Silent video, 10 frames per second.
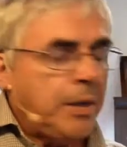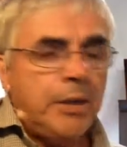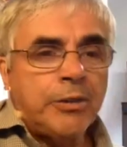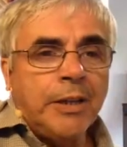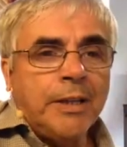
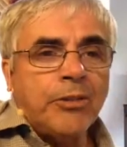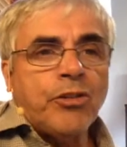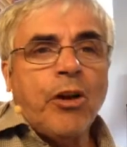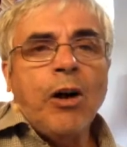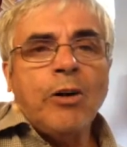Here's a little
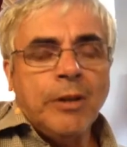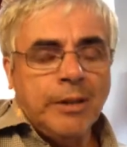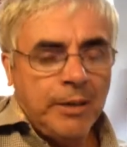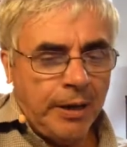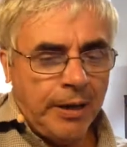song
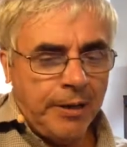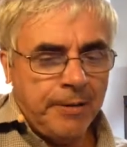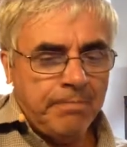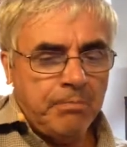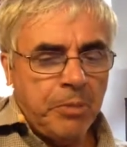
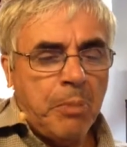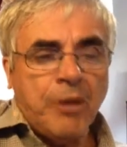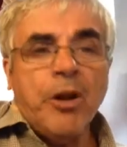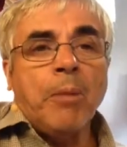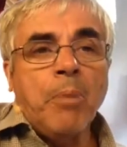written by
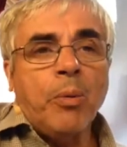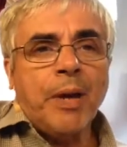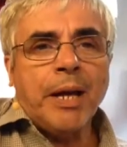Don Moen,